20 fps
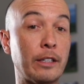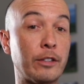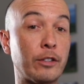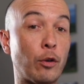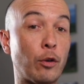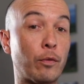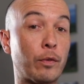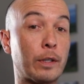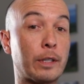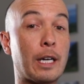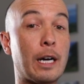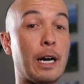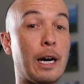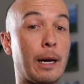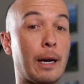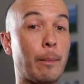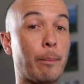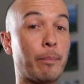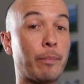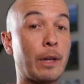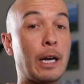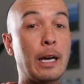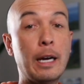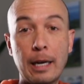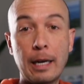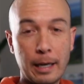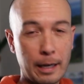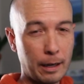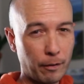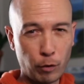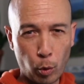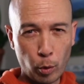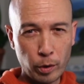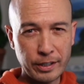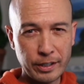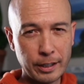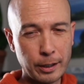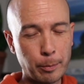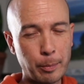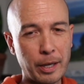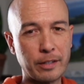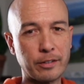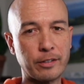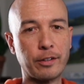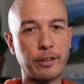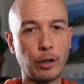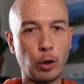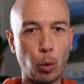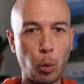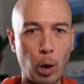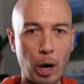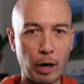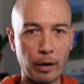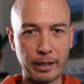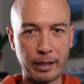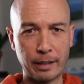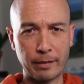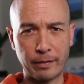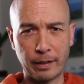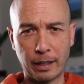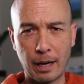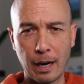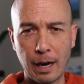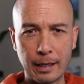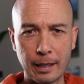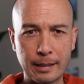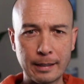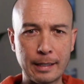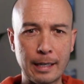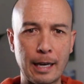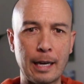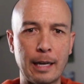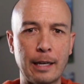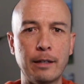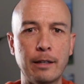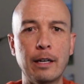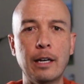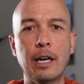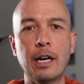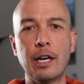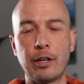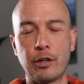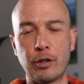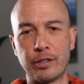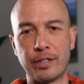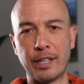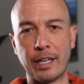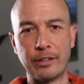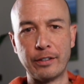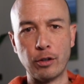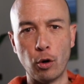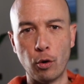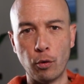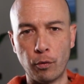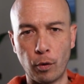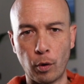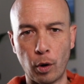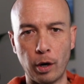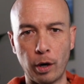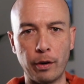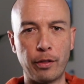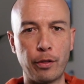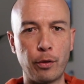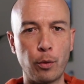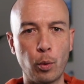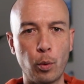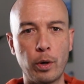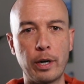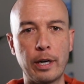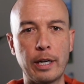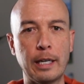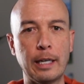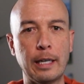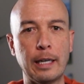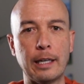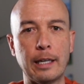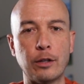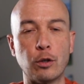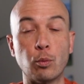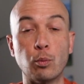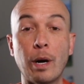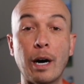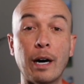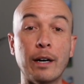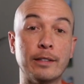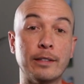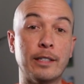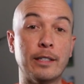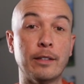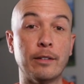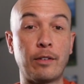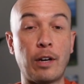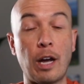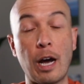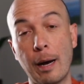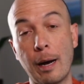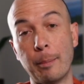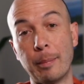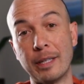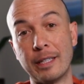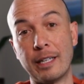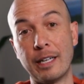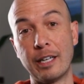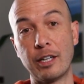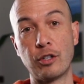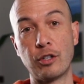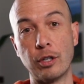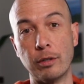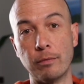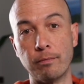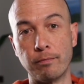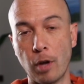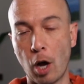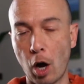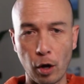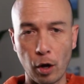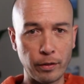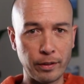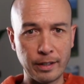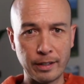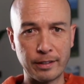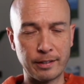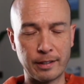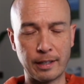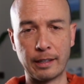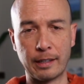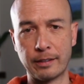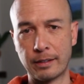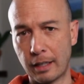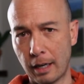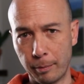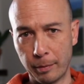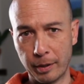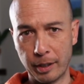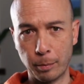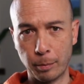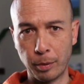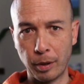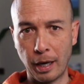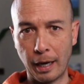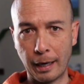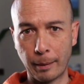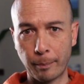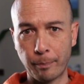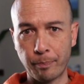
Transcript: over time. Of course, it depends on the quality of the content, your site's overall authority, and the relative competition all these things come into play.